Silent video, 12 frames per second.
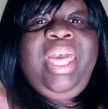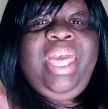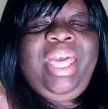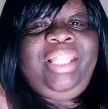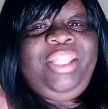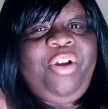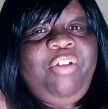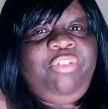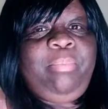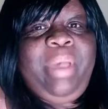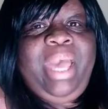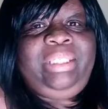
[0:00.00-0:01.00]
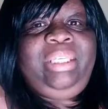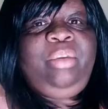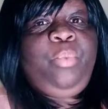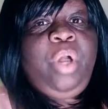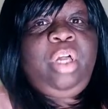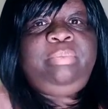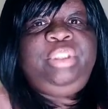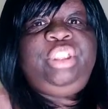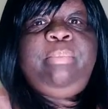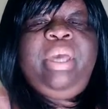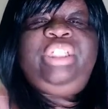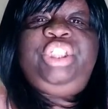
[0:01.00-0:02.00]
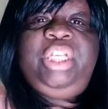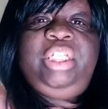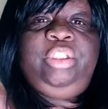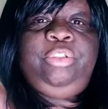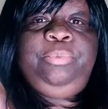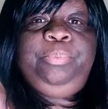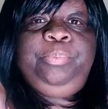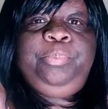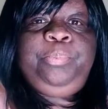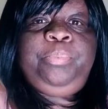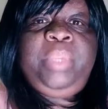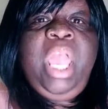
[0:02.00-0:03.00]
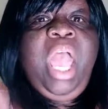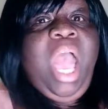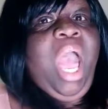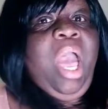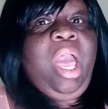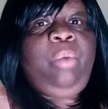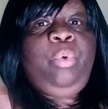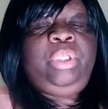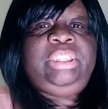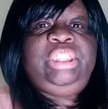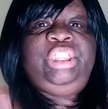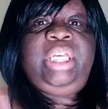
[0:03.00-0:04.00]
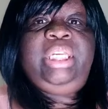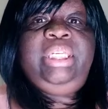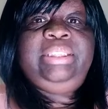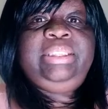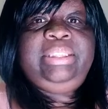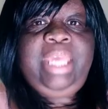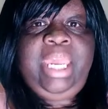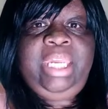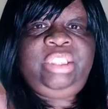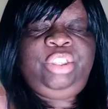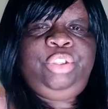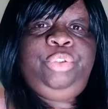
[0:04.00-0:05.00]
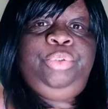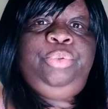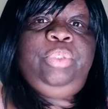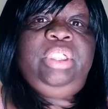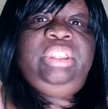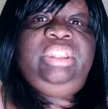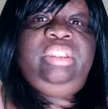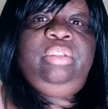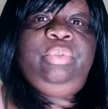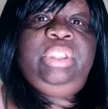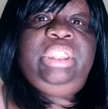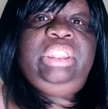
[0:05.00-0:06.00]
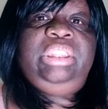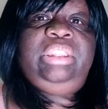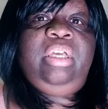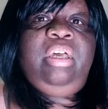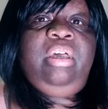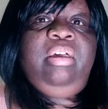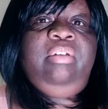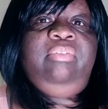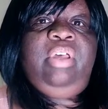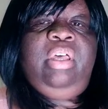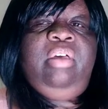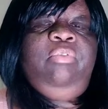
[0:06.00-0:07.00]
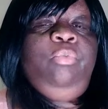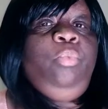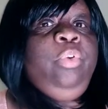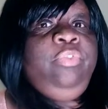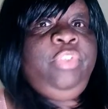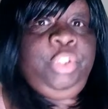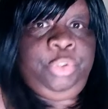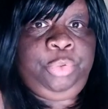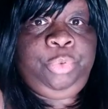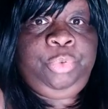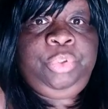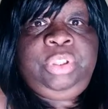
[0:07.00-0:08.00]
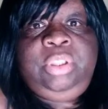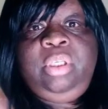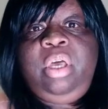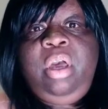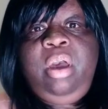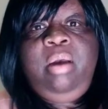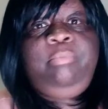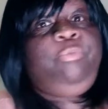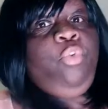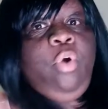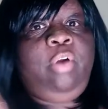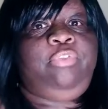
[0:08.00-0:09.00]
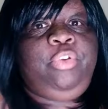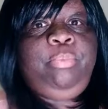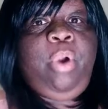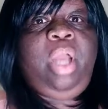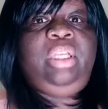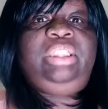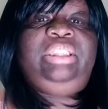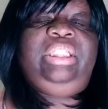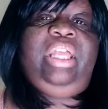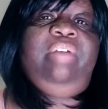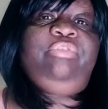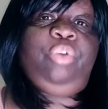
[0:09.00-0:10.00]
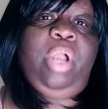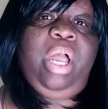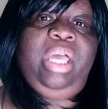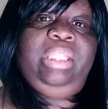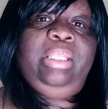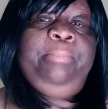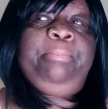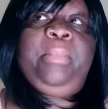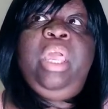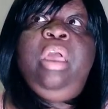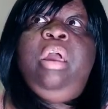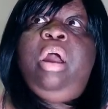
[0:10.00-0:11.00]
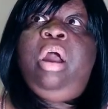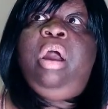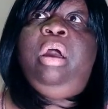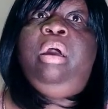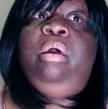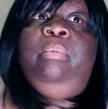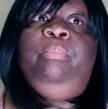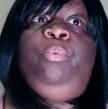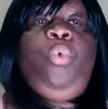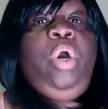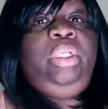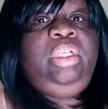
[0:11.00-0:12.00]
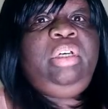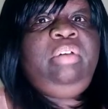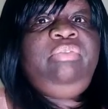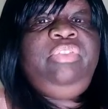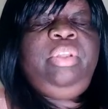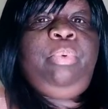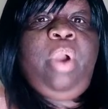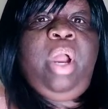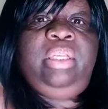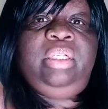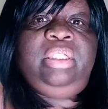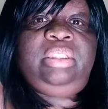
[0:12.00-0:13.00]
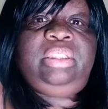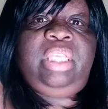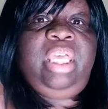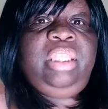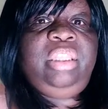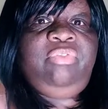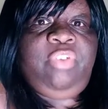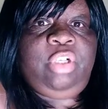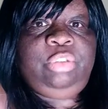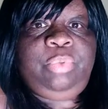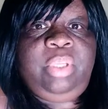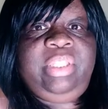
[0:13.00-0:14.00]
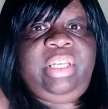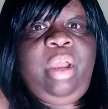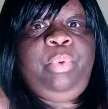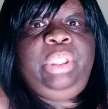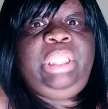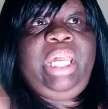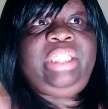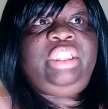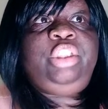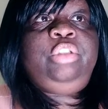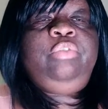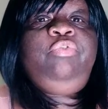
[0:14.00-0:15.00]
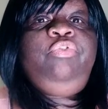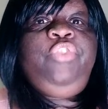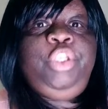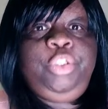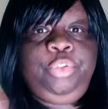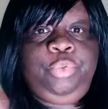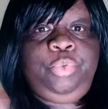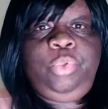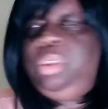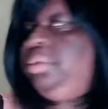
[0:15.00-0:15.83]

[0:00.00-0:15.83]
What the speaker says: Hello everybody and welcome to my channel. I wanted to check in today to do a series of reviews for a few products that I've tried. One of the products and the first one that I would like to view